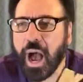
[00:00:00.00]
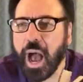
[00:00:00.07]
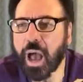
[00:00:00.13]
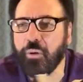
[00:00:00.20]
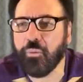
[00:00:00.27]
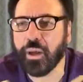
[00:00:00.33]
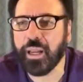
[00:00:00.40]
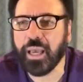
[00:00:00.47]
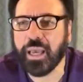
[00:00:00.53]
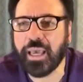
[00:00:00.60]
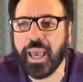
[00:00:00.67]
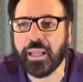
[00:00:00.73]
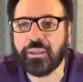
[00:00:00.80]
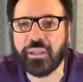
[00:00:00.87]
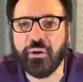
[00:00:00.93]
I want
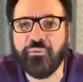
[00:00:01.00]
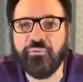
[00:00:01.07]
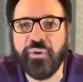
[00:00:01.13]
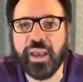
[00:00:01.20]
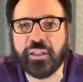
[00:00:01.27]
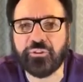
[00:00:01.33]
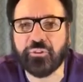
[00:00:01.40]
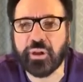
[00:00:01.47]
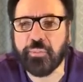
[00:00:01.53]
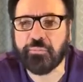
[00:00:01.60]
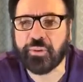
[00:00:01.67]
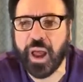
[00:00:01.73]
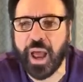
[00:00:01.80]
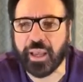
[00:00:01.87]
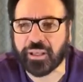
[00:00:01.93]
to get the
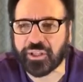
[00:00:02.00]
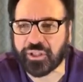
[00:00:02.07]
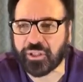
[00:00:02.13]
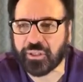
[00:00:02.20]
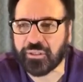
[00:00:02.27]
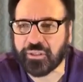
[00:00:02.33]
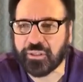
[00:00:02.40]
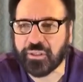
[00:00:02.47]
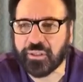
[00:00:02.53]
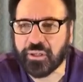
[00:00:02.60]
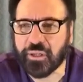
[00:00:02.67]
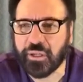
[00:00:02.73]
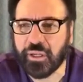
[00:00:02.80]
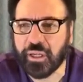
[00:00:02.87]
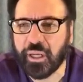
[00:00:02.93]
victory prize.
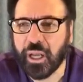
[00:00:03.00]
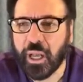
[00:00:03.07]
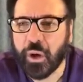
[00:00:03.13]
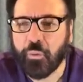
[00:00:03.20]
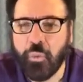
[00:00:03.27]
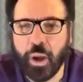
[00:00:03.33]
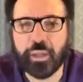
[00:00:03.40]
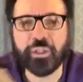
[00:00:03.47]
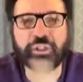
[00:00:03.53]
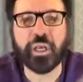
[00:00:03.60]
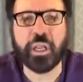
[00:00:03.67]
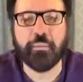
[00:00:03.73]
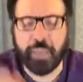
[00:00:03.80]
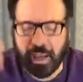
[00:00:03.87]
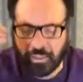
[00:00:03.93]
What
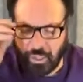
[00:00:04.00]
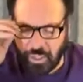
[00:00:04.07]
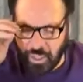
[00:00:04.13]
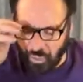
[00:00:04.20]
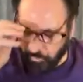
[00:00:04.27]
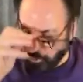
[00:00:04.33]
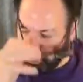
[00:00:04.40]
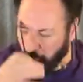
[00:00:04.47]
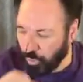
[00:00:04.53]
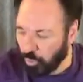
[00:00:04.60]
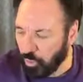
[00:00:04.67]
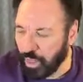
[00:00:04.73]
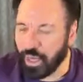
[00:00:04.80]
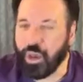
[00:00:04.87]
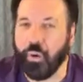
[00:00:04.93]
is going to make the difference
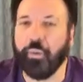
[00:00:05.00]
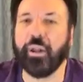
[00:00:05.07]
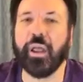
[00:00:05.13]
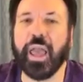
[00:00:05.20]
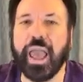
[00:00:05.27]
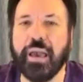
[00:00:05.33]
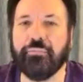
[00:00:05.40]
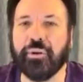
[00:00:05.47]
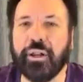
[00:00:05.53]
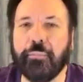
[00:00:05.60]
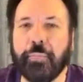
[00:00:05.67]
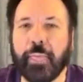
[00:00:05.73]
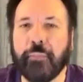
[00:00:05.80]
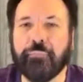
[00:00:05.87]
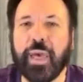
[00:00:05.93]
between going to
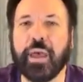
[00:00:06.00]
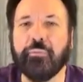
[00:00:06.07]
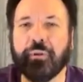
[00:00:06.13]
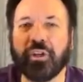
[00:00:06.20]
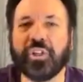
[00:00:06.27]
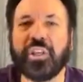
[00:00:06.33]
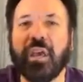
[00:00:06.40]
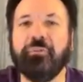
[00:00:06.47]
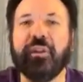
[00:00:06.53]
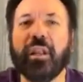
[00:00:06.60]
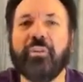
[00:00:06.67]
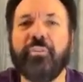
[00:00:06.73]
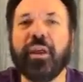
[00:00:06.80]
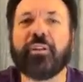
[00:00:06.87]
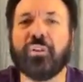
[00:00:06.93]
heaven and
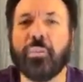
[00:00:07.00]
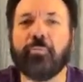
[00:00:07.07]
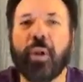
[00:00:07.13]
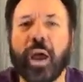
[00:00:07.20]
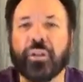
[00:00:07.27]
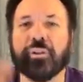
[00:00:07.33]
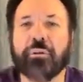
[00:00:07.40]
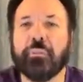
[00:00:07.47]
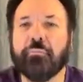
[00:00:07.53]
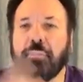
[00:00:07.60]
receiving the victory prize?